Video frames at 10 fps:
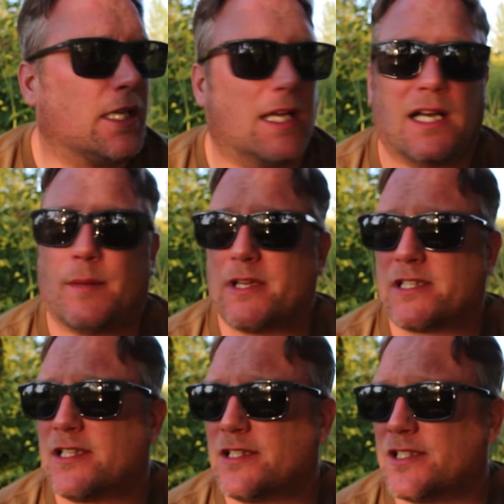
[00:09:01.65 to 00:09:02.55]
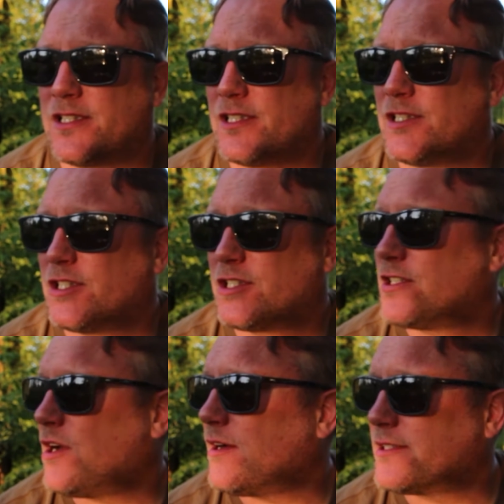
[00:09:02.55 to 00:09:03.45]
But the sun's just
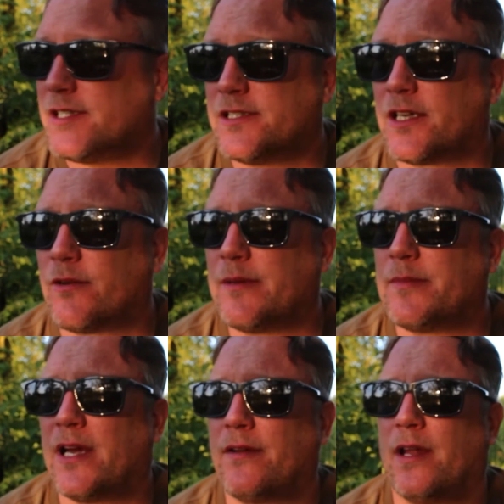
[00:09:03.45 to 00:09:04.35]
starting to creep down